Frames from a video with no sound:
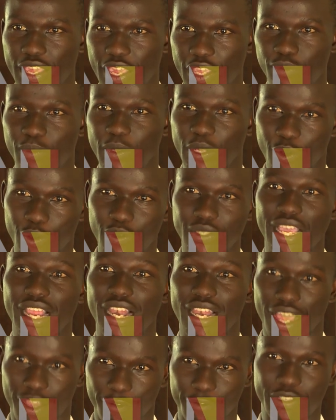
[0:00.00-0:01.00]
is because I
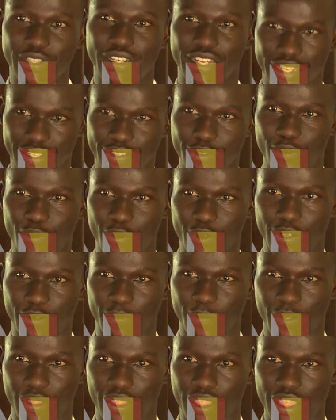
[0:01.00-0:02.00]
loved the school.
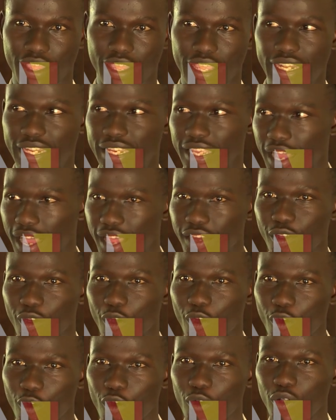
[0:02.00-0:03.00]
It had
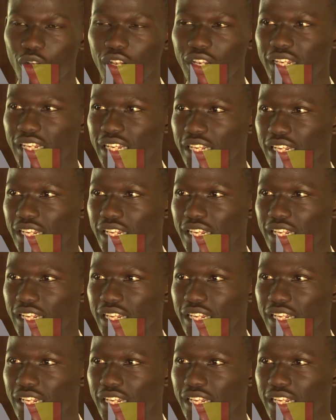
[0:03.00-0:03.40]
all